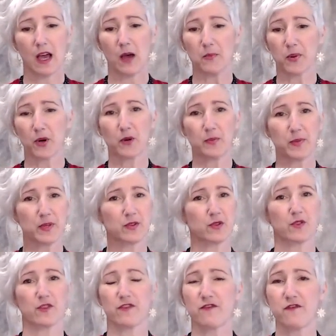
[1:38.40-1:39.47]
purpose
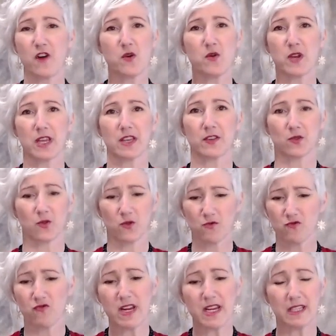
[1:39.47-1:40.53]
or focus or
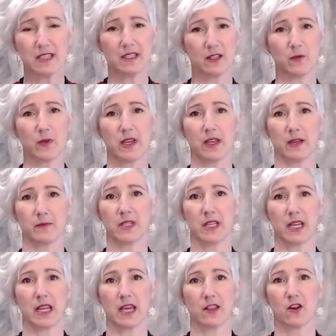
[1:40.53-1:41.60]
reason that we come
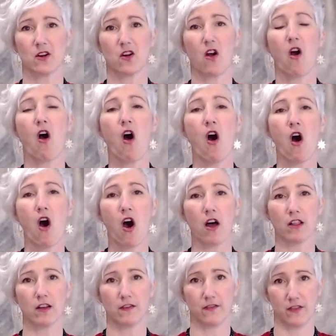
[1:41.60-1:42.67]
together, all
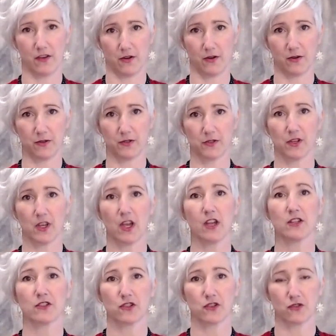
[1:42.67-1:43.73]
of those
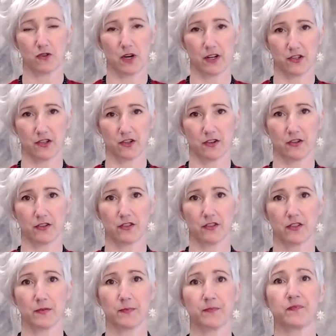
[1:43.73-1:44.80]

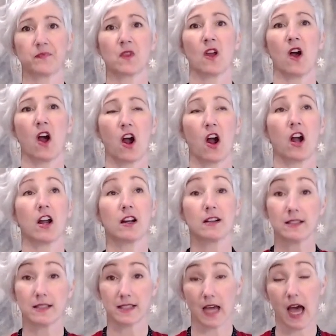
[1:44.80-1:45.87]
structures are
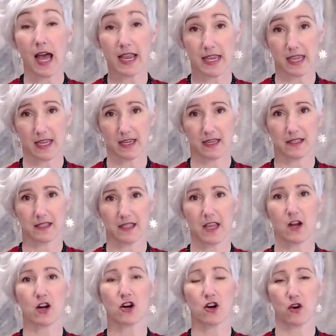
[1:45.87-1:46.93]
dying. They
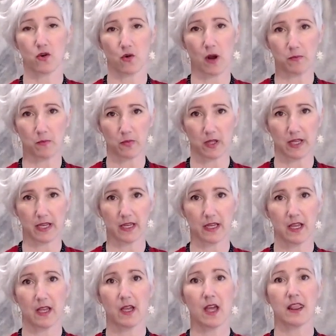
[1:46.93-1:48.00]
are crumbling.
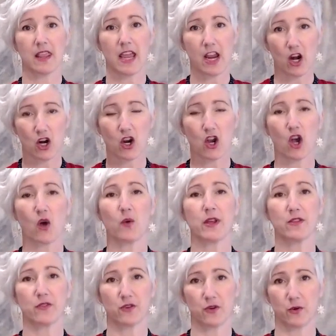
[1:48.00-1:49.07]
They are
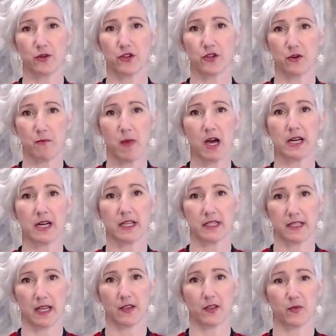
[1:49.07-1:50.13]
going through a shamanic
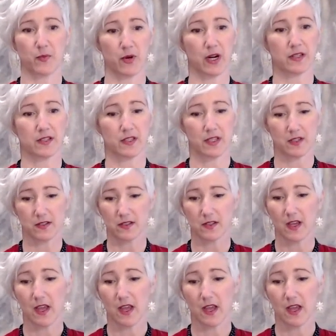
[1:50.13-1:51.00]
death process.